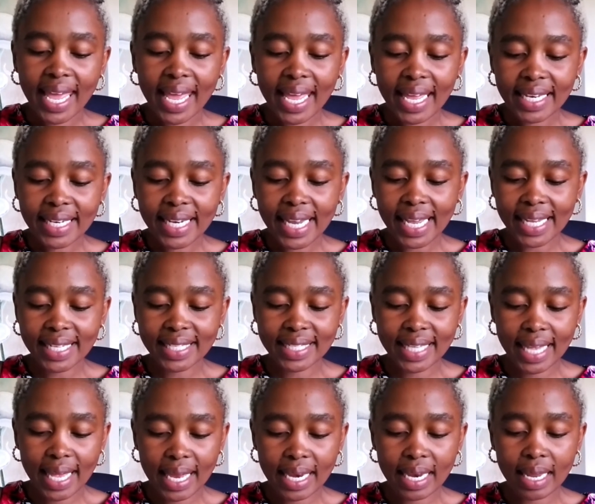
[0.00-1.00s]
In
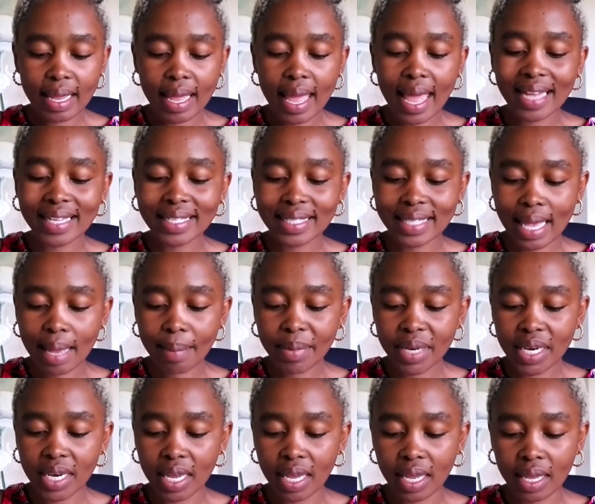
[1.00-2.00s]

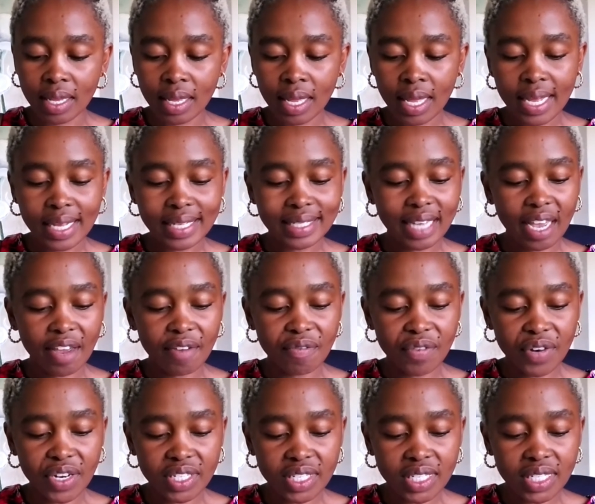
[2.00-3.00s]
examining
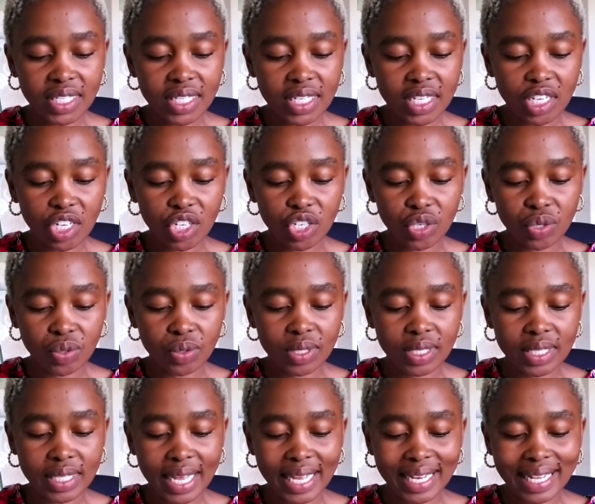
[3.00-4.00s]
diversity
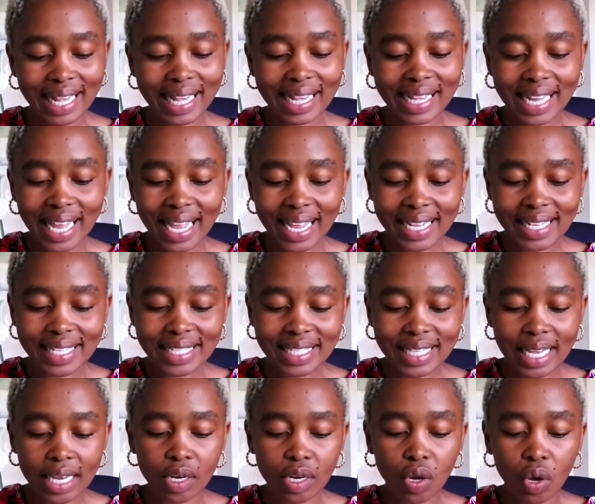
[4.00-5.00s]
issues that clients
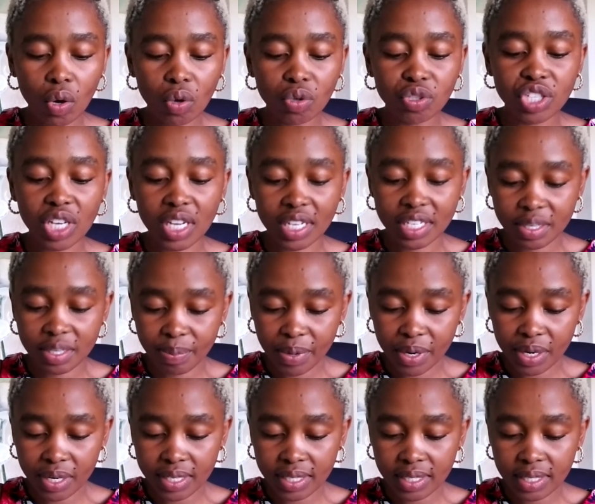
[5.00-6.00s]
and coach
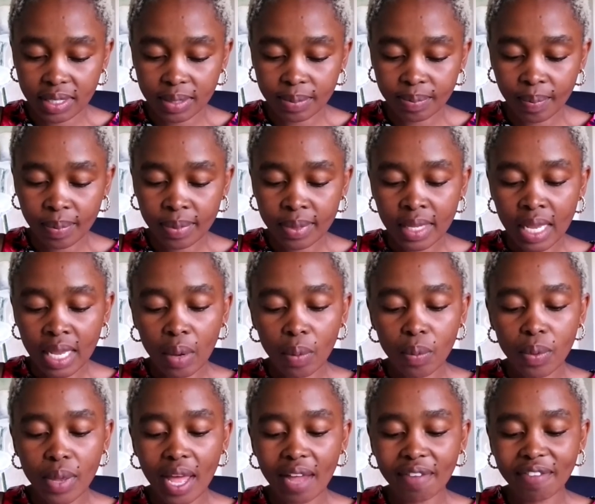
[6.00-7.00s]
experience,
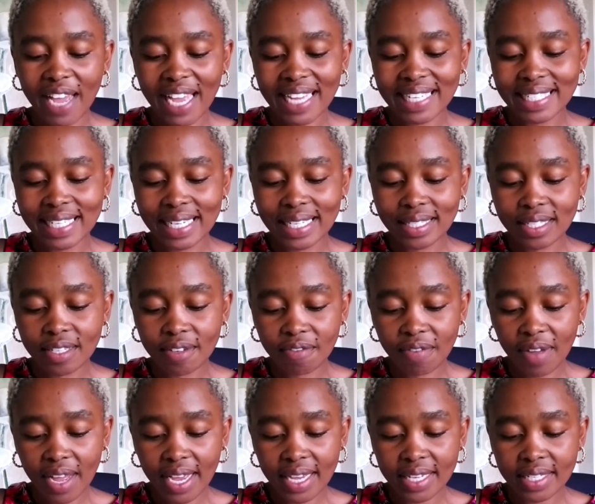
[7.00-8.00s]
we have
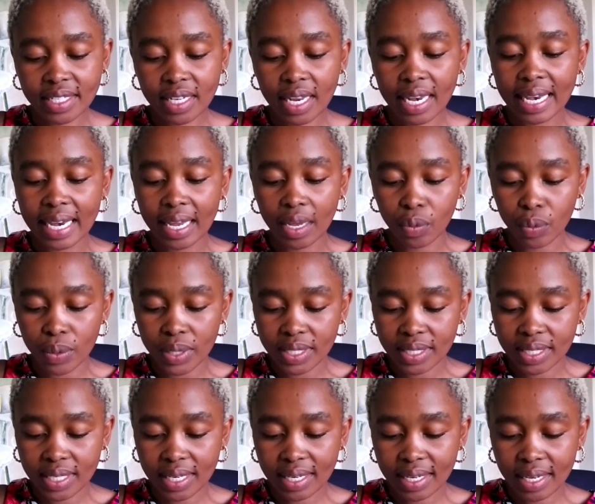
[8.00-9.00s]
identified
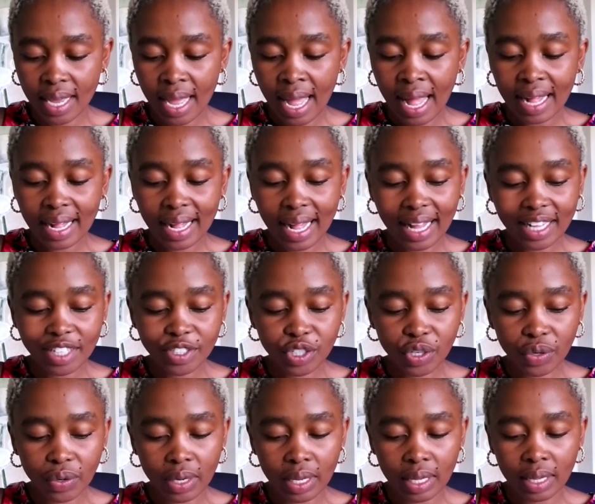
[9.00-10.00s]
linguistic,
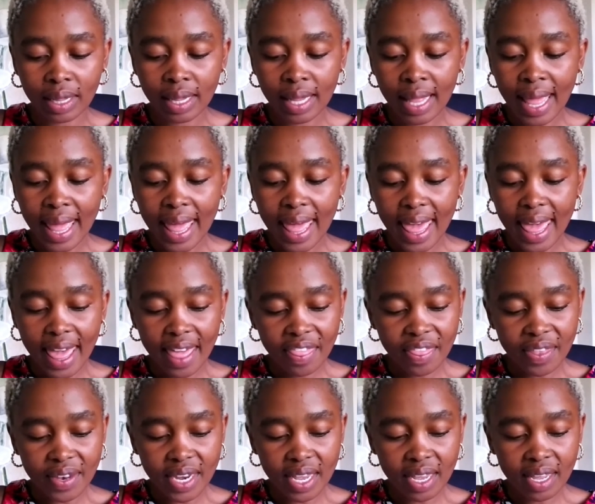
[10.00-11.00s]
cultural,
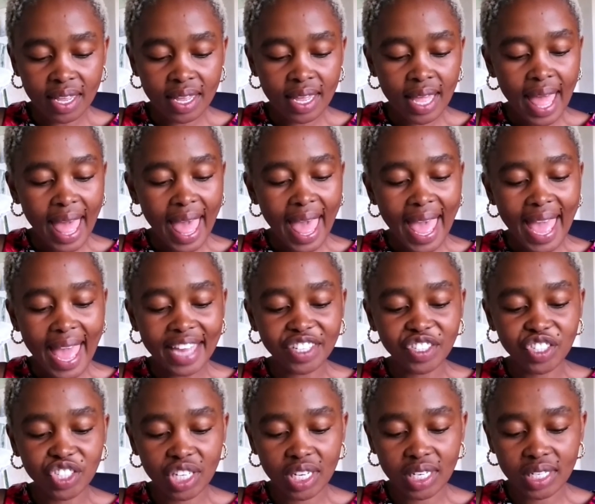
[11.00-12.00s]
ethnic,
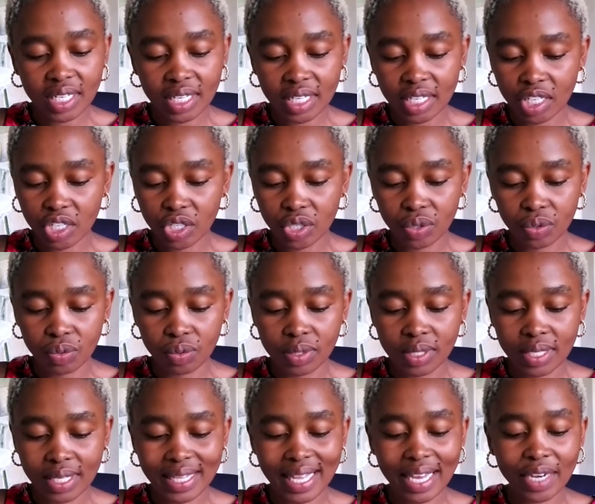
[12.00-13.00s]
and gender
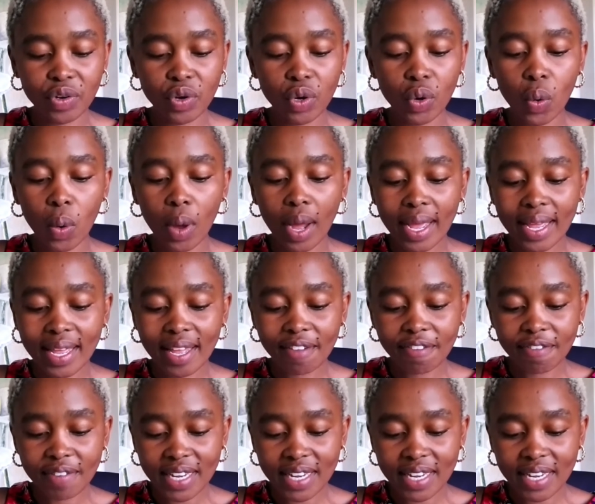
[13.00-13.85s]
issues that require